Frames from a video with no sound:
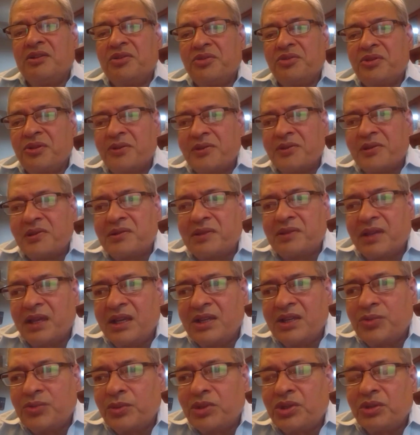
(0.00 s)
those are
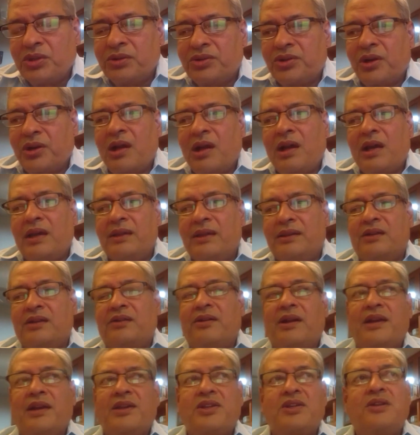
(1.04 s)
things we should try. The
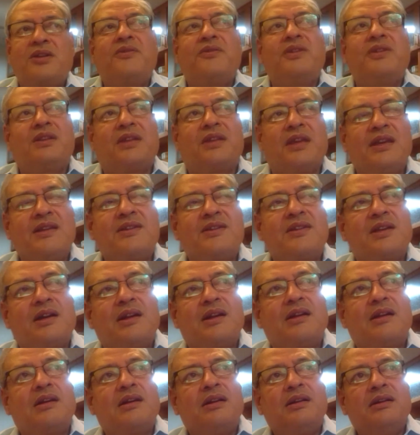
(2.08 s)
rest of the things
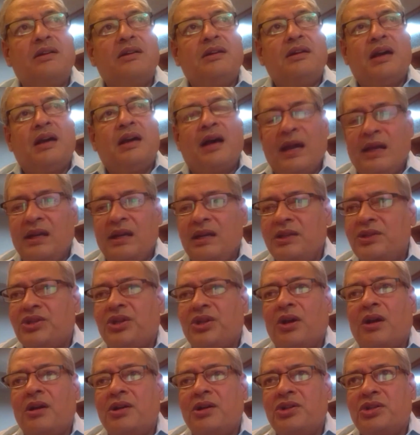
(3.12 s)
are highly
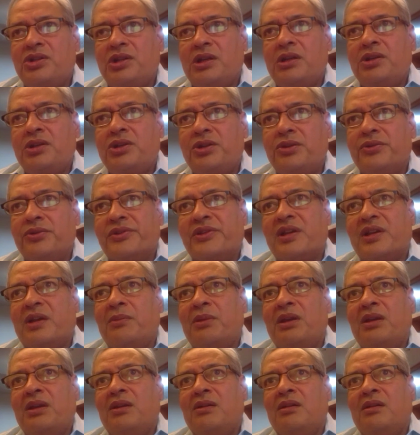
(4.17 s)
charged issues. I
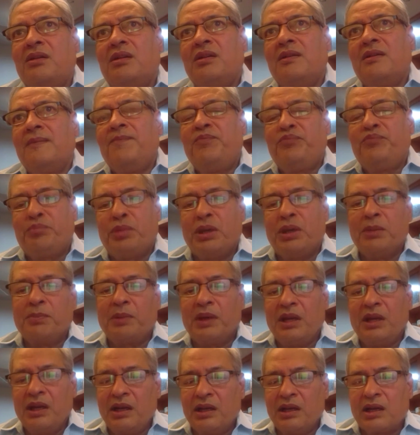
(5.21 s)
mean,
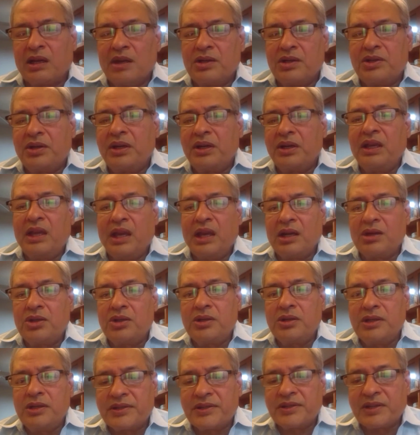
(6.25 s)
people in a country get to
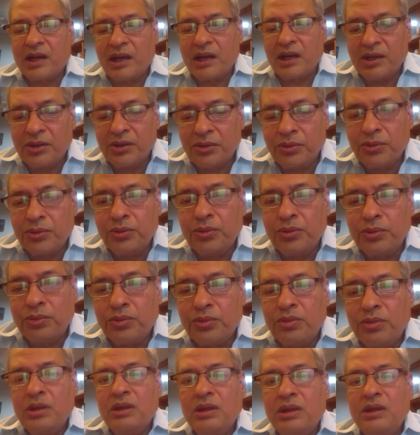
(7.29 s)
decide who